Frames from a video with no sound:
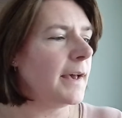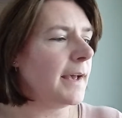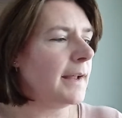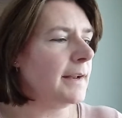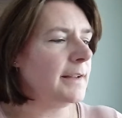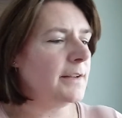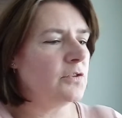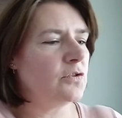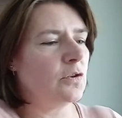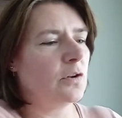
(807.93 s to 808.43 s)

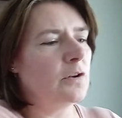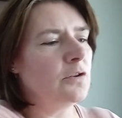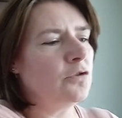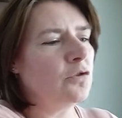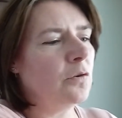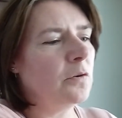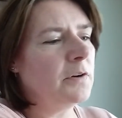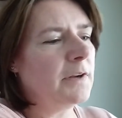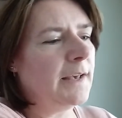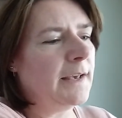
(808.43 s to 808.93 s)
And it's
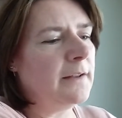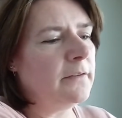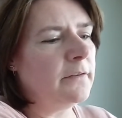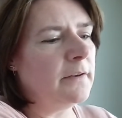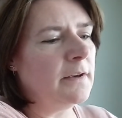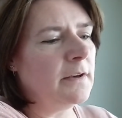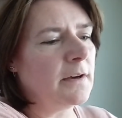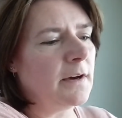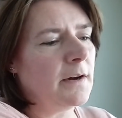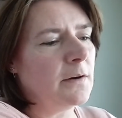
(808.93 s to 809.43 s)
also an
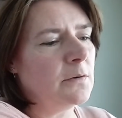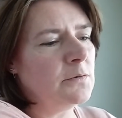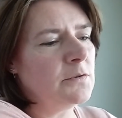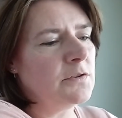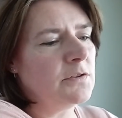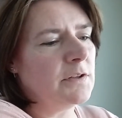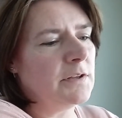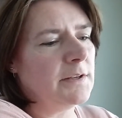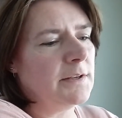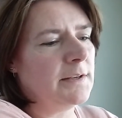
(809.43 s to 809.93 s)
18
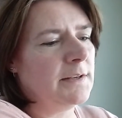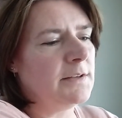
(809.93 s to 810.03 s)
count